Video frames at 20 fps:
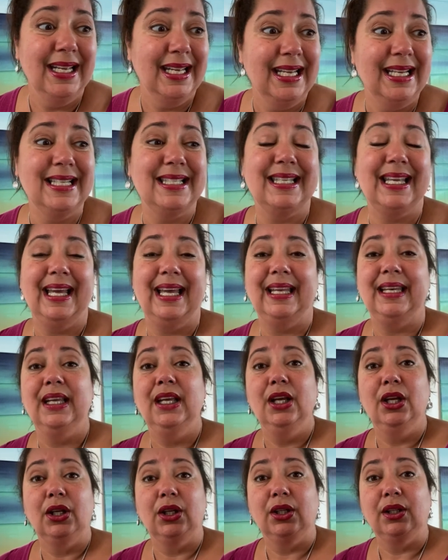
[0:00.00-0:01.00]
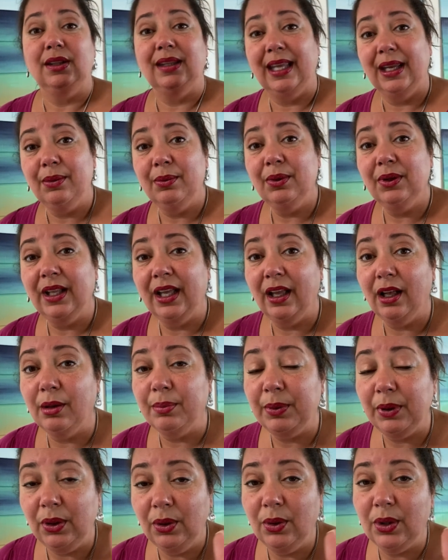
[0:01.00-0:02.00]
is that they will
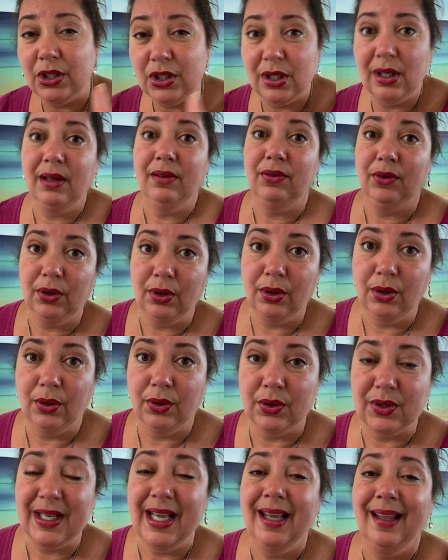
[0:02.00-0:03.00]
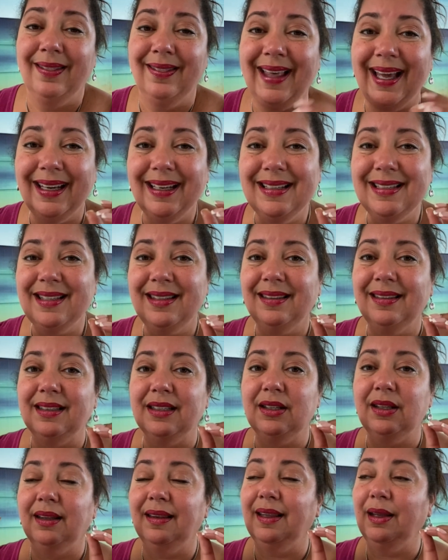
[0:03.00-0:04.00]
help you achieve your goals. That is the,
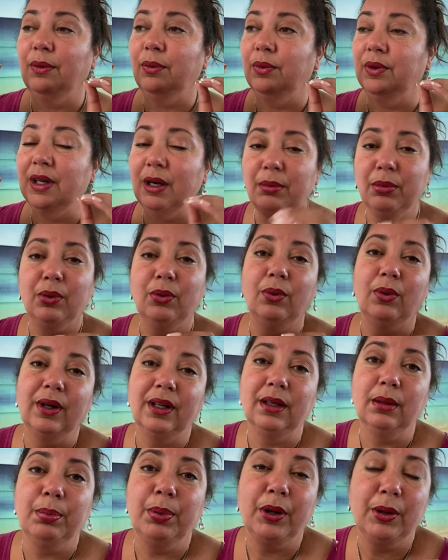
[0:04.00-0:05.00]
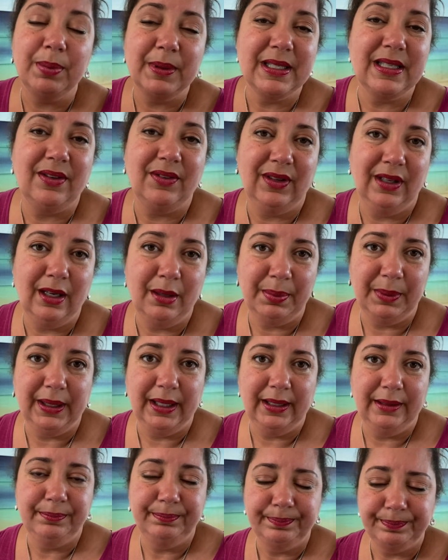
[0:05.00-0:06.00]
the number one purpose of an upline
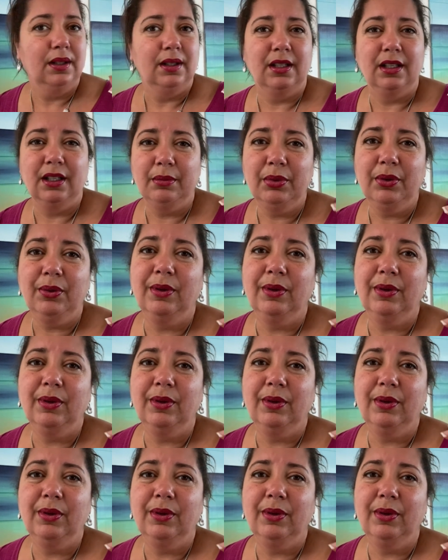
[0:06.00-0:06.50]
upline. The number